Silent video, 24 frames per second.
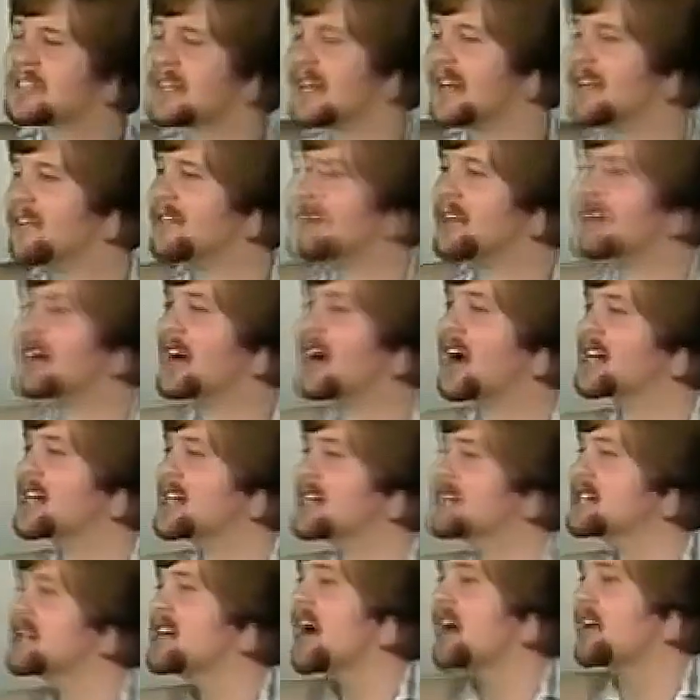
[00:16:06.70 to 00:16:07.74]
The living God
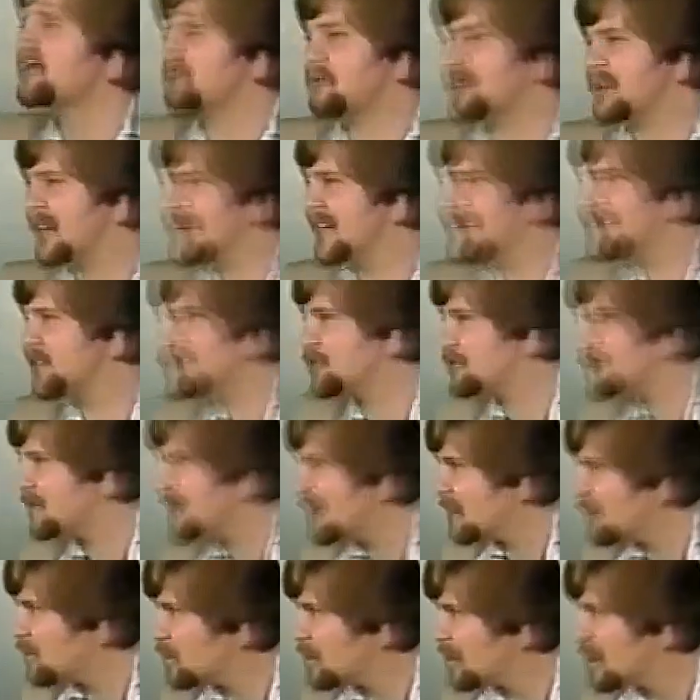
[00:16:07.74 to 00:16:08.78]
does not relate to you
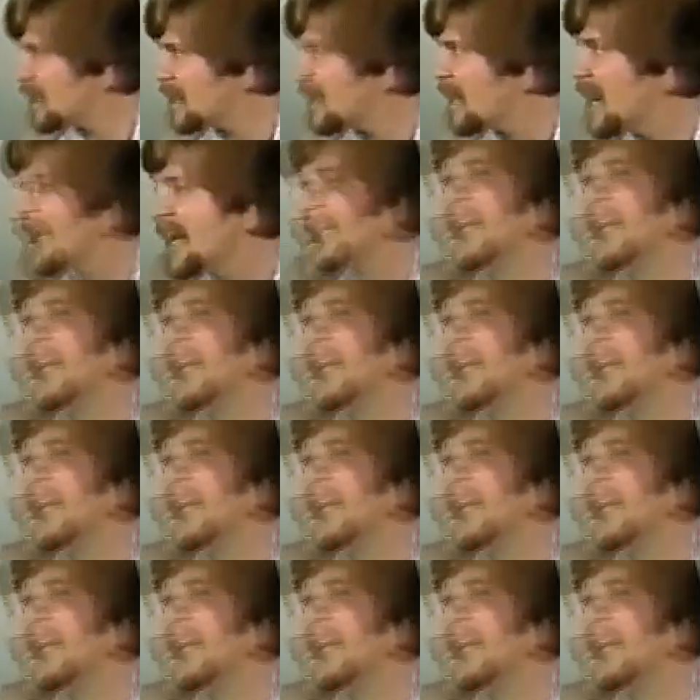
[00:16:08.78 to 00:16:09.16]
that way.